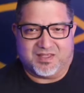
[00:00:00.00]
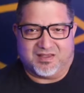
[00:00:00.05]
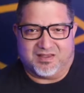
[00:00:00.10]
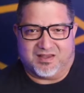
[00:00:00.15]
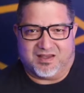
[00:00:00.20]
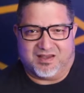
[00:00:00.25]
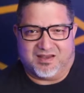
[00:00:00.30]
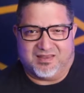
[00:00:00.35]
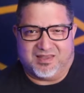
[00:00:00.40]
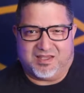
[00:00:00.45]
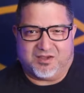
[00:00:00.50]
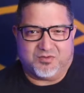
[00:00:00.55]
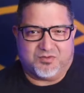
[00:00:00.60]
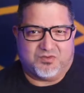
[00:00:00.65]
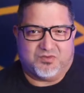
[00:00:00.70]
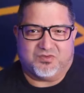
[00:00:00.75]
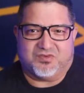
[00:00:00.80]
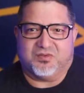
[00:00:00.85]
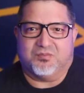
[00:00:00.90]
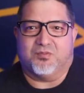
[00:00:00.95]
they could
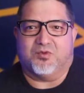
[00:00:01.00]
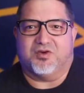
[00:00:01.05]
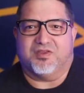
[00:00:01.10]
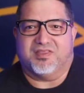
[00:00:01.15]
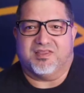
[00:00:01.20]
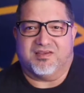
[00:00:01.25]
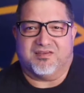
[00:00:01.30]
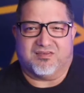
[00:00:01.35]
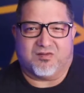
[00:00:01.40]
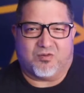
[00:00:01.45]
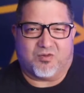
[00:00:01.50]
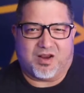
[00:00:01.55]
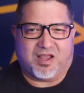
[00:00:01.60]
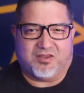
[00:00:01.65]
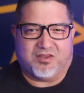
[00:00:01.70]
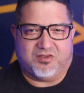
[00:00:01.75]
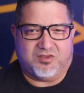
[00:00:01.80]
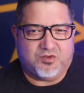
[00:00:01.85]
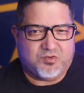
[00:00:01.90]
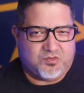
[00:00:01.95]
do some more things
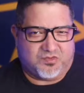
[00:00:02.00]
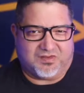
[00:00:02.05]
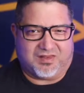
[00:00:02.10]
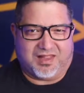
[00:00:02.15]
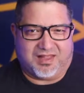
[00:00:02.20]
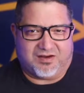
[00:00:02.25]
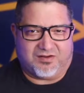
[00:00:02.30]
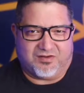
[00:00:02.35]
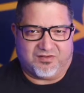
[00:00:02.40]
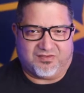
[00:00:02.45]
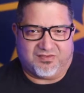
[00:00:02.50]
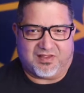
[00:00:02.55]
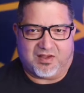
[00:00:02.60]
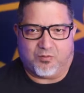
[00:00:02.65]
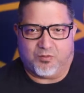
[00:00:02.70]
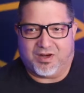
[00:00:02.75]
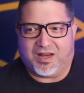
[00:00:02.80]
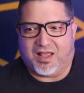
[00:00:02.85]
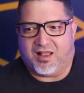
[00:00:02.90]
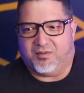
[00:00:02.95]
around newsletters that
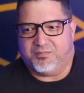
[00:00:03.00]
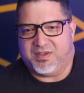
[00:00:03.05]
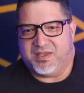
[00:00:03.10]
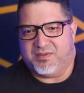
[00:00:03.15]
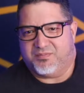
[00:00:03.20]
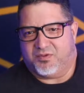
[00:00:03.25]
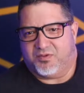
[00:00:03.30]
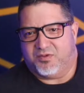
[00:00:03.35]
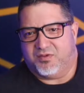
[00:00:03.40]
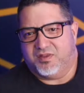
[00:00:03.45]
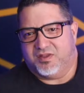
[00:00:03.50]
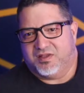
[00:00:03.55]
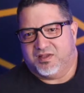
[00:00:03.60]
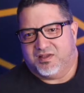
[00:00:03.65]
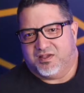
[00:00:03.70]
would help people,